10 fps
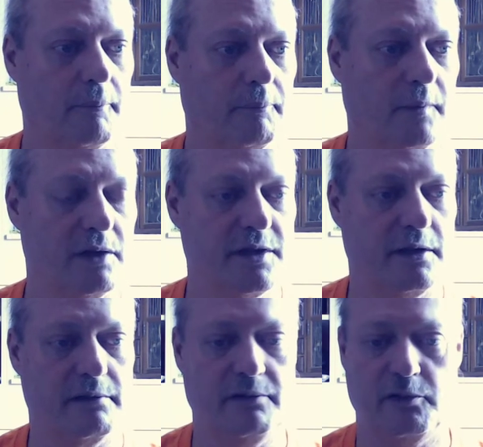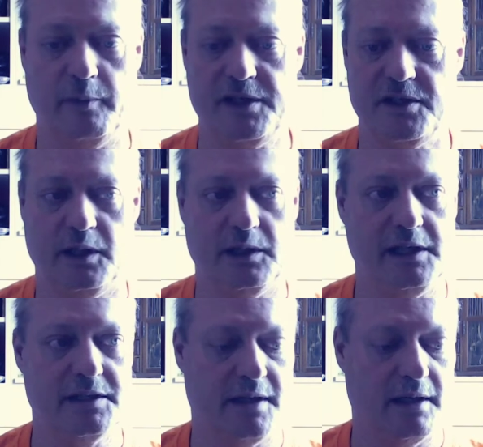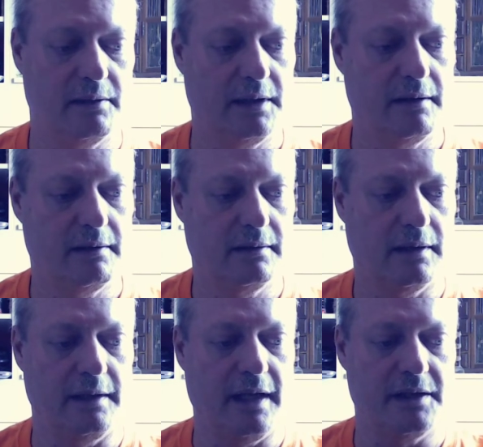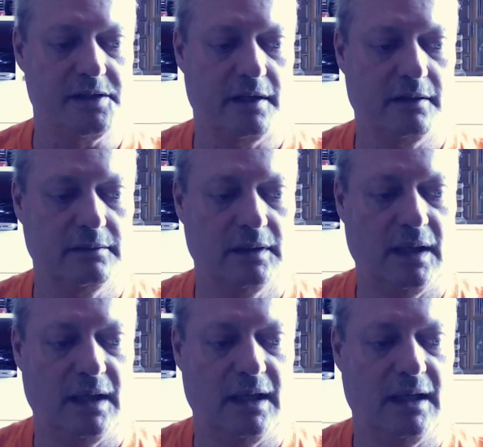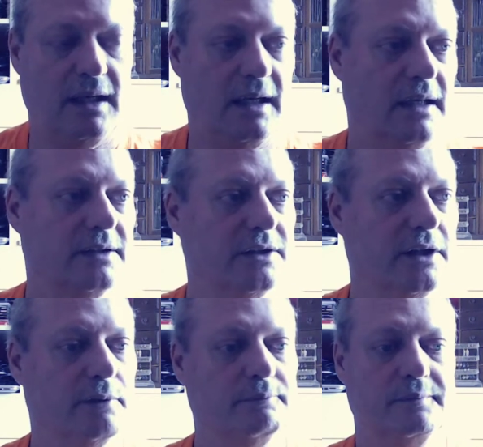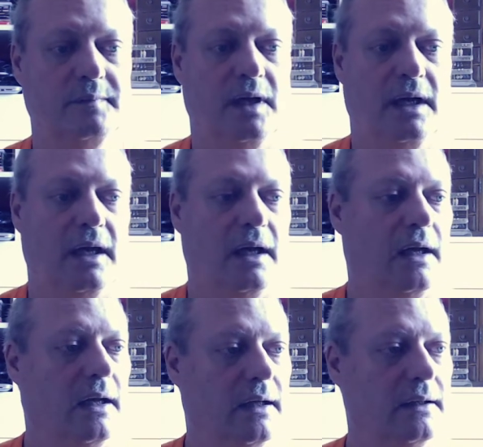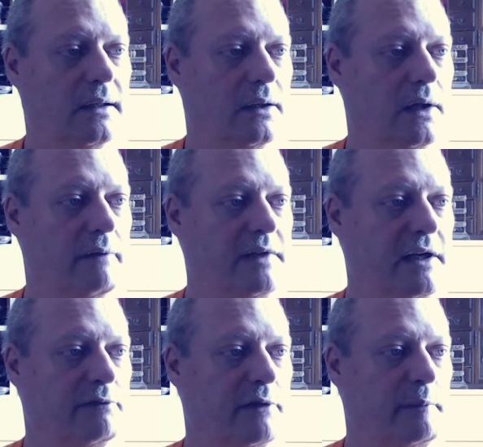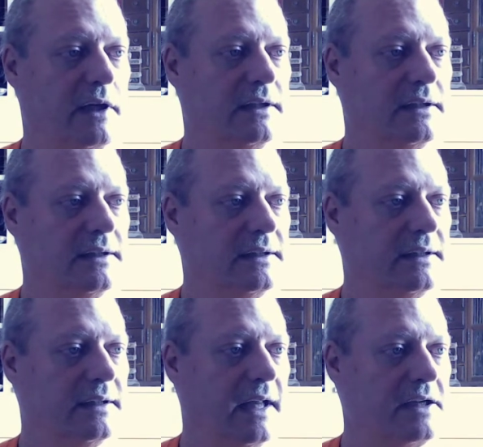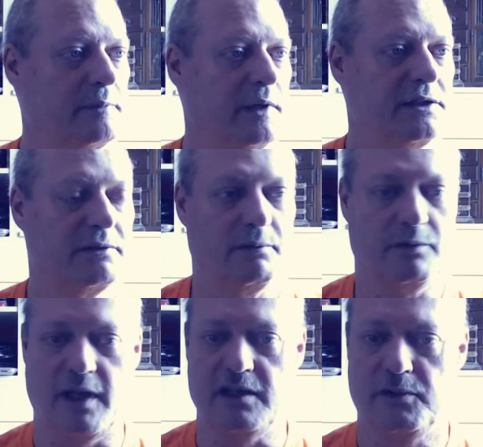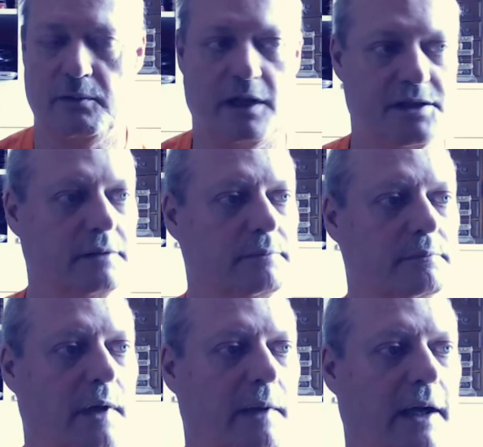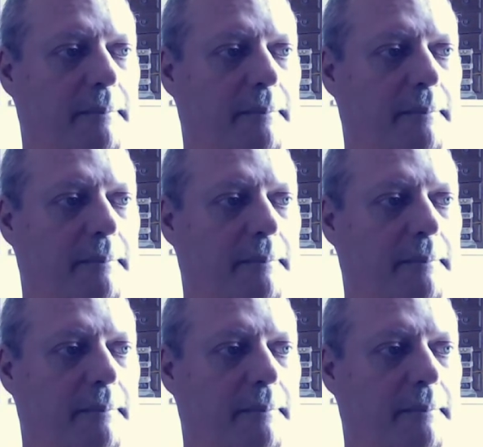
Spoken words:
There's other information and links down there at that channel. So love to hear from you. Thanks a bunch. Thanks for watching. Bye-bye.